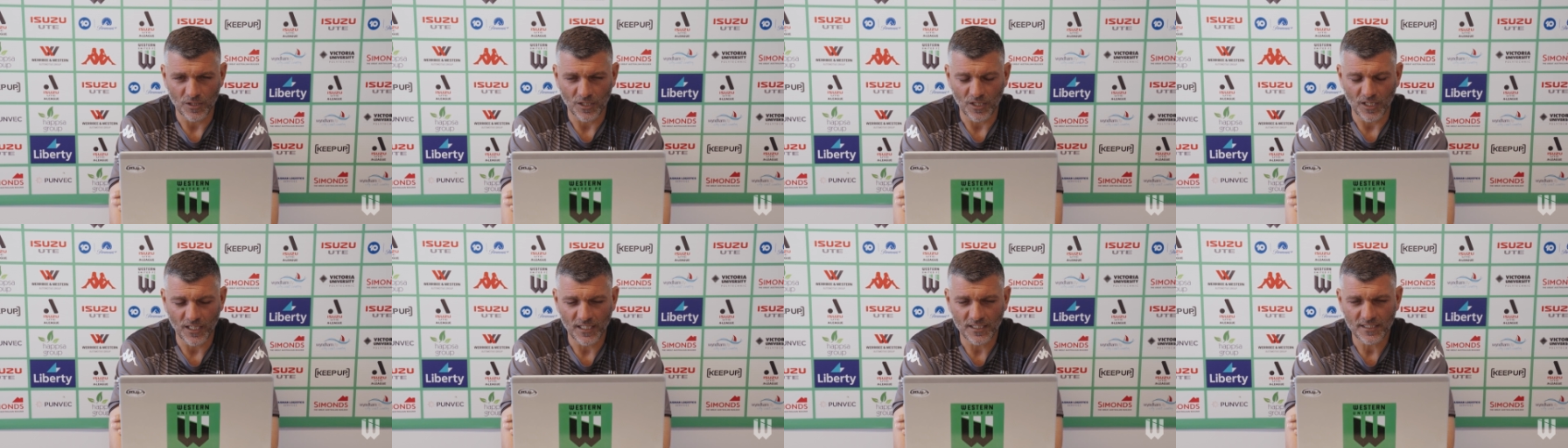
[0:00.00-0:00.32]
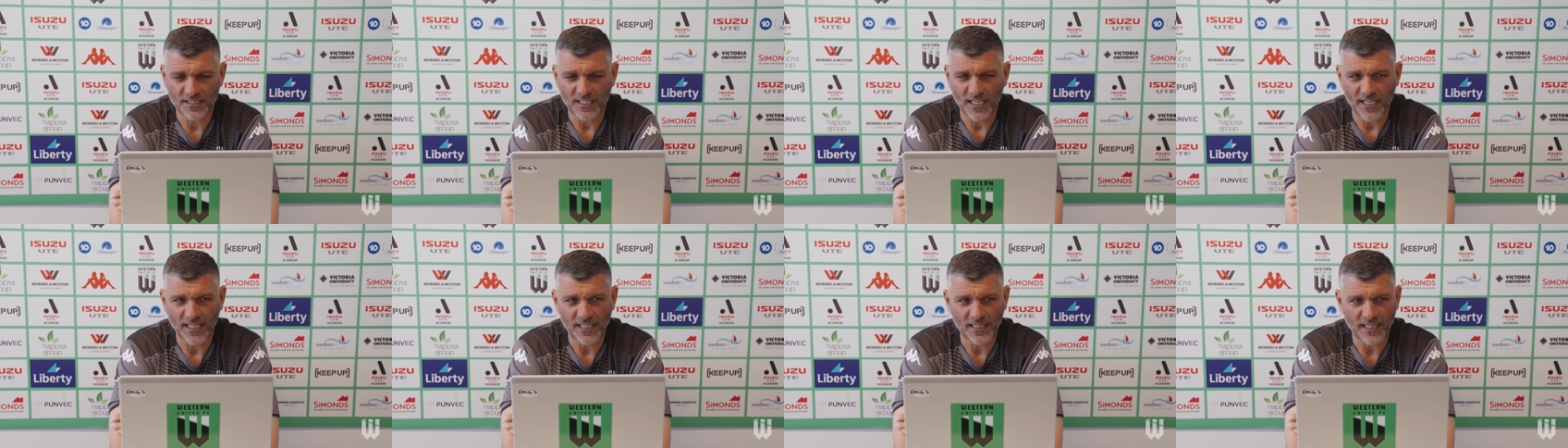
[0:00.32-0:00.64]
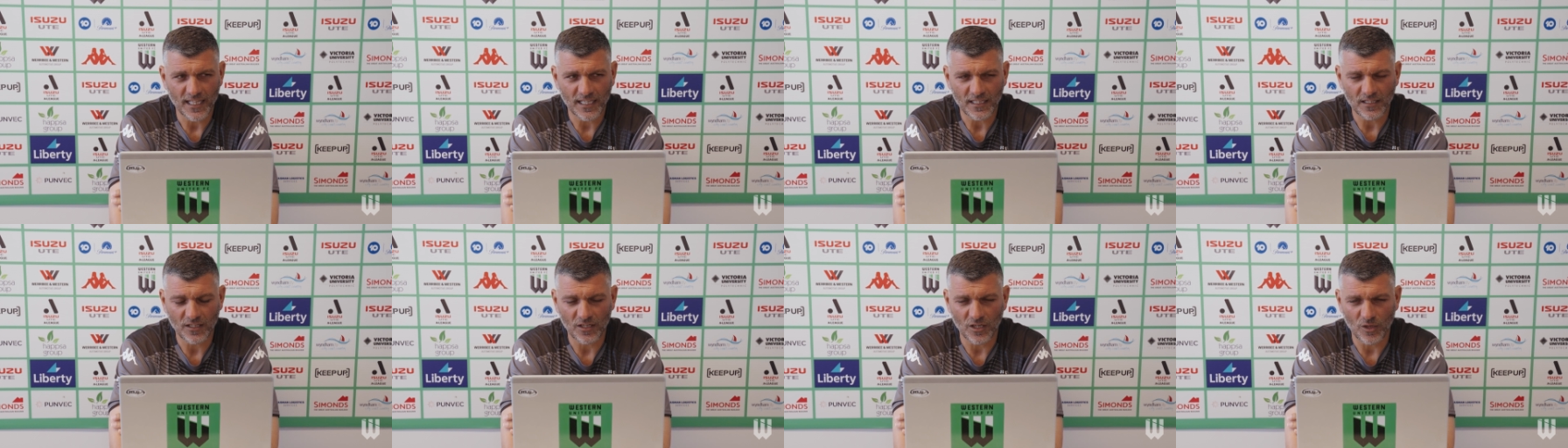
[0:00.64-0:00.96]
You know, in saying
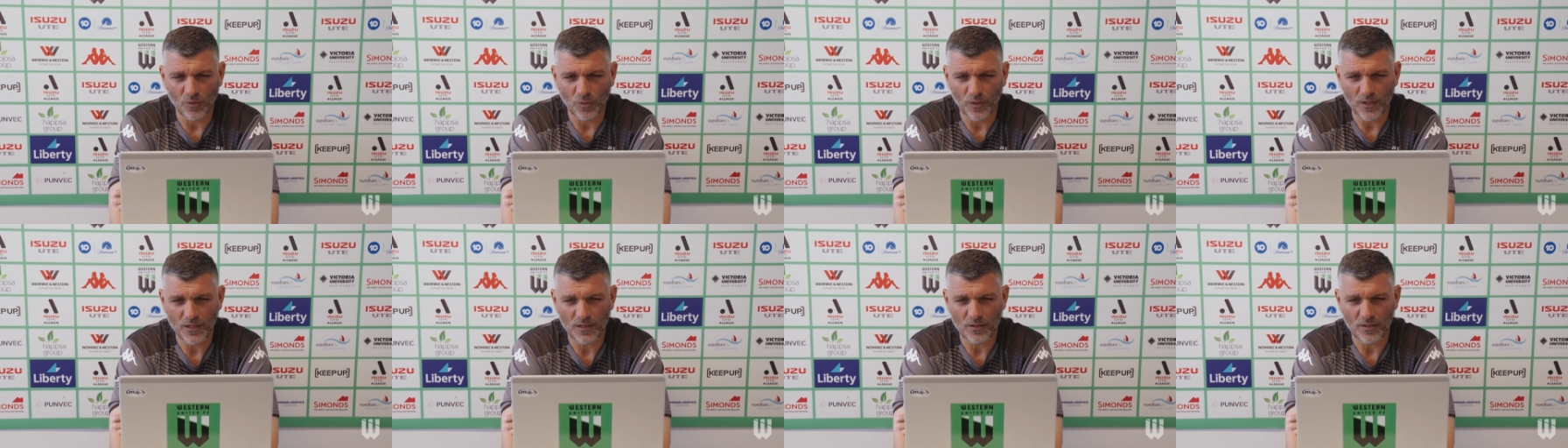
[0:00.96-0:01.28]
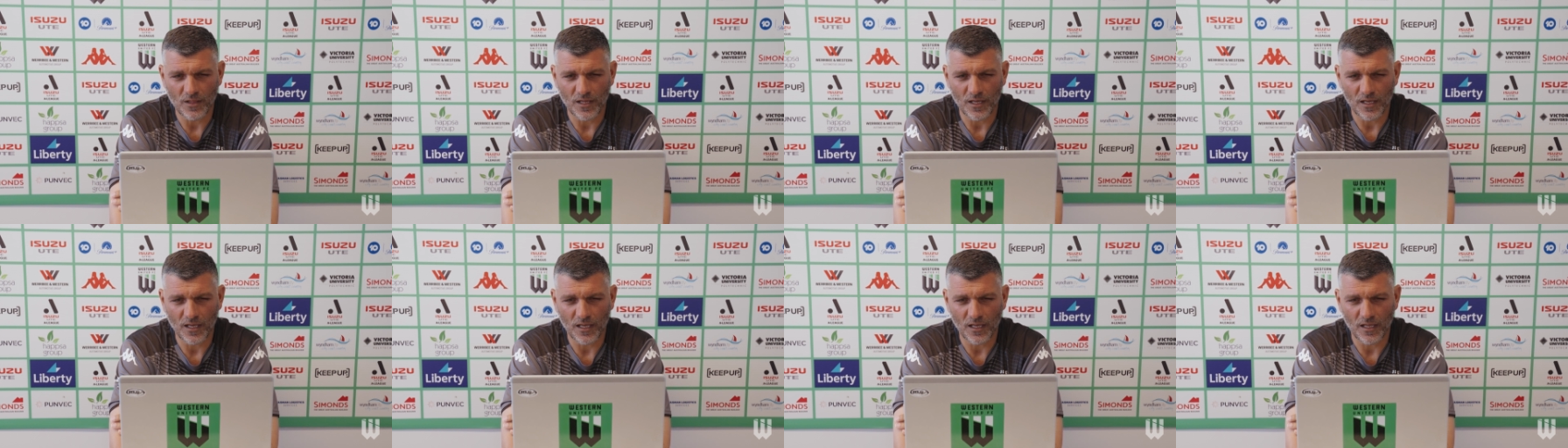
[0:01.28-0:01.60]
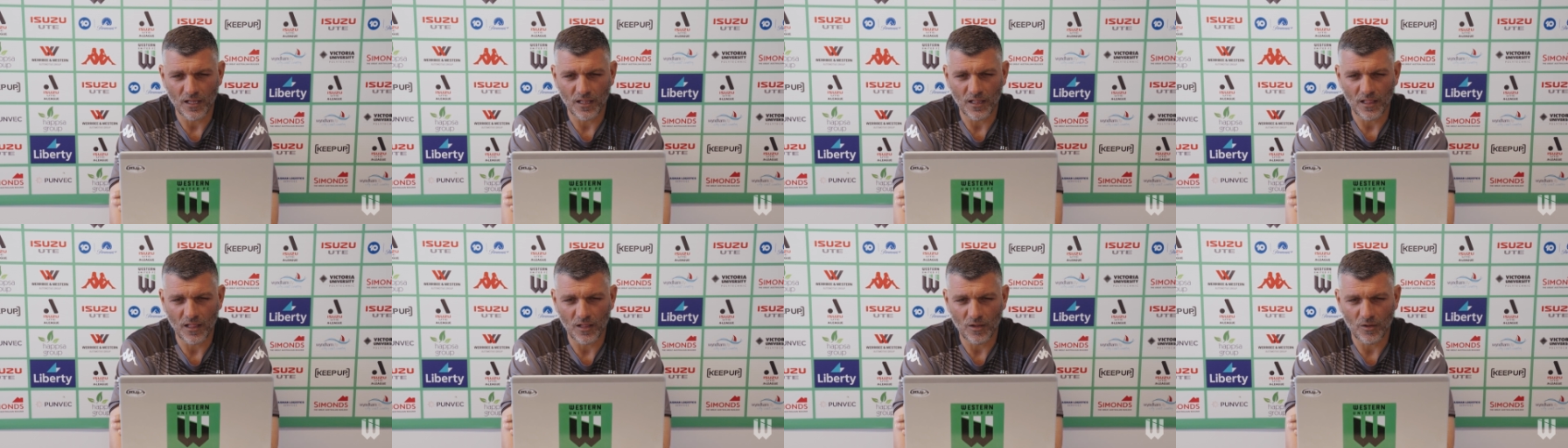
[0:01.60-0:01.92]
that, you know,
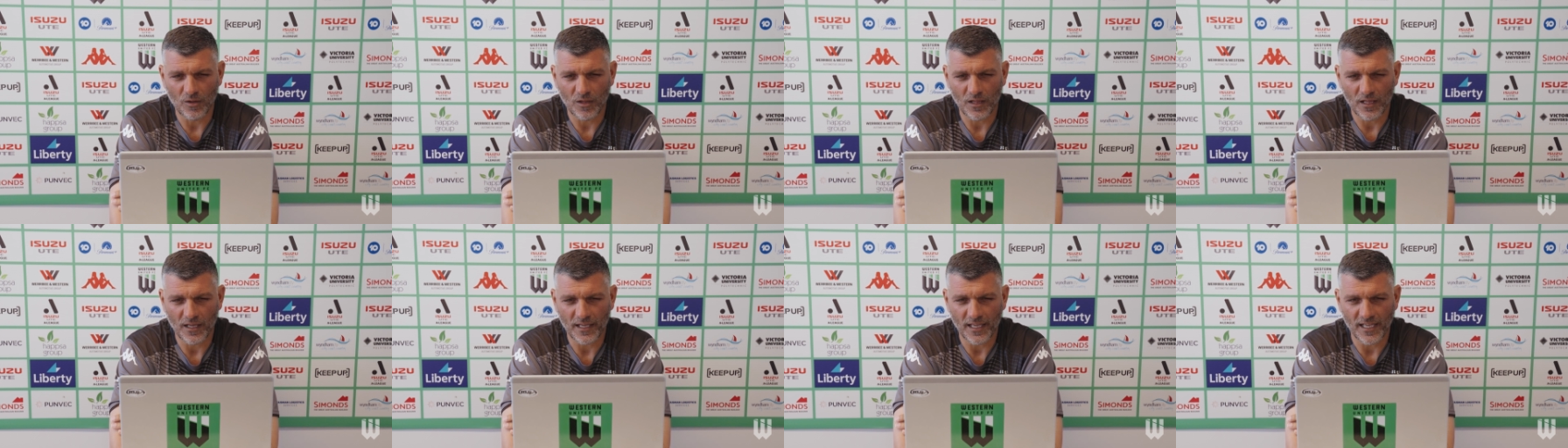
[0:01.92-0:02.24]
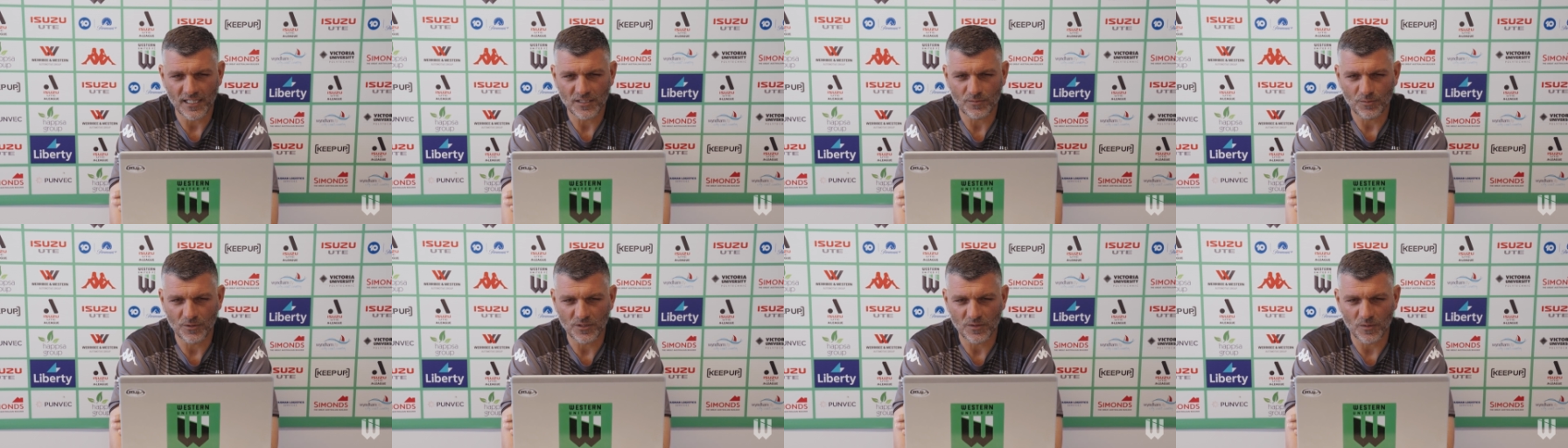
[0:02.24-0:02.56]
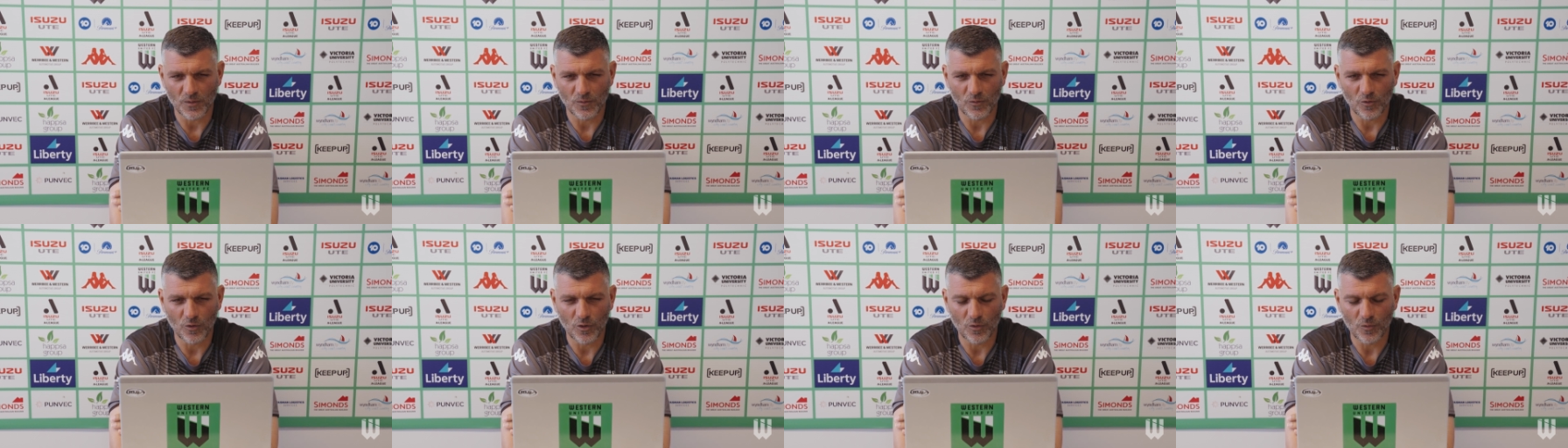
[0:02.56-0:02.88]
against
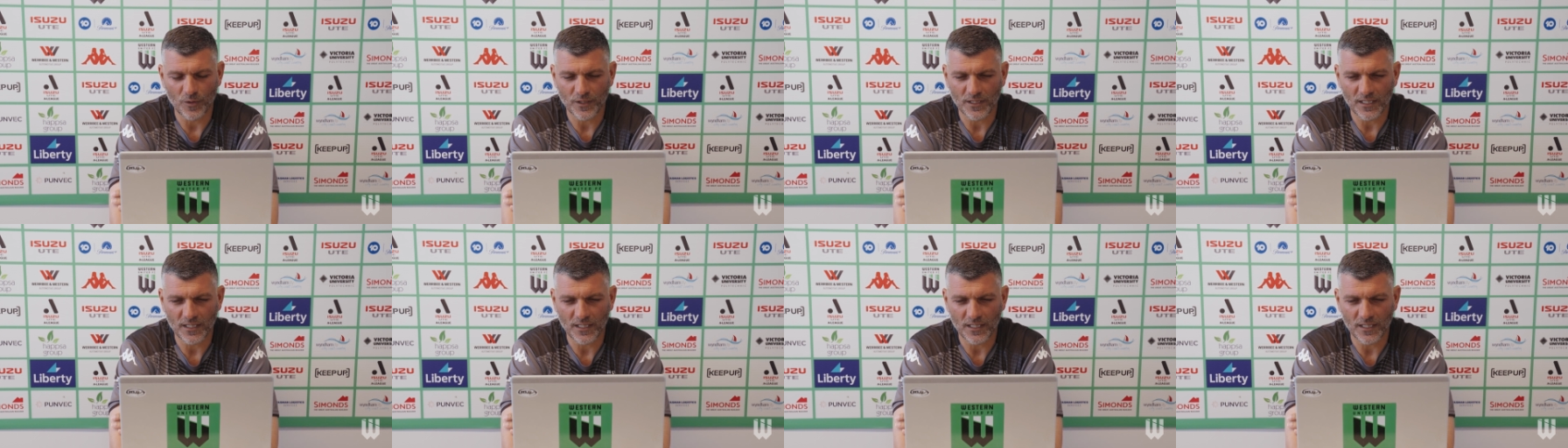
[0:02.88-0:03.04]
Brisbane Roar,